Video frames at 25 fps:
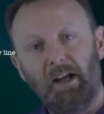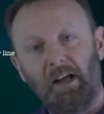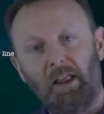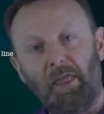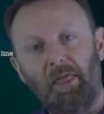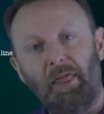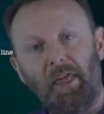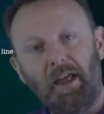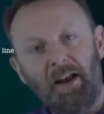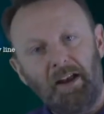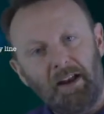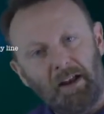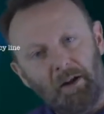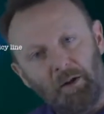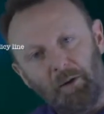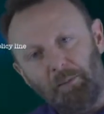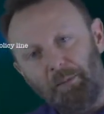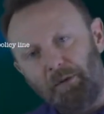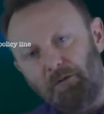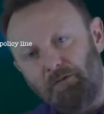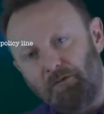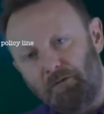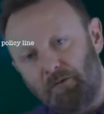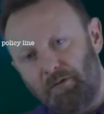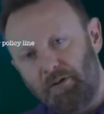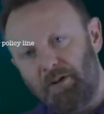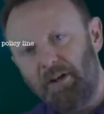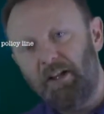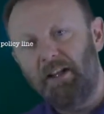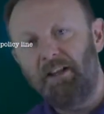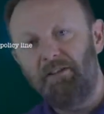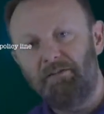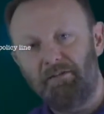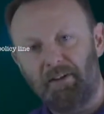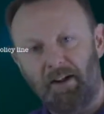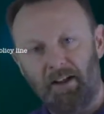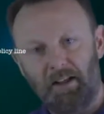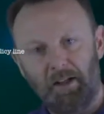then that will be really
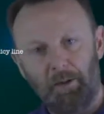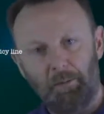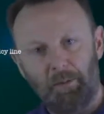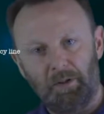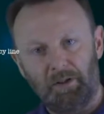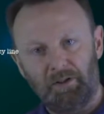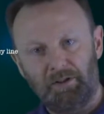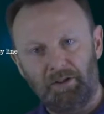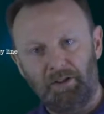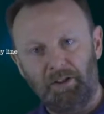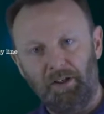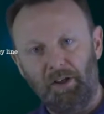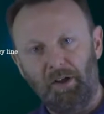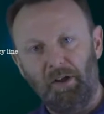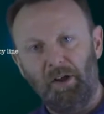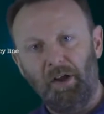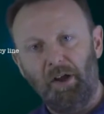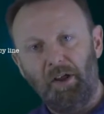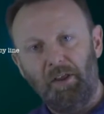valuable to you.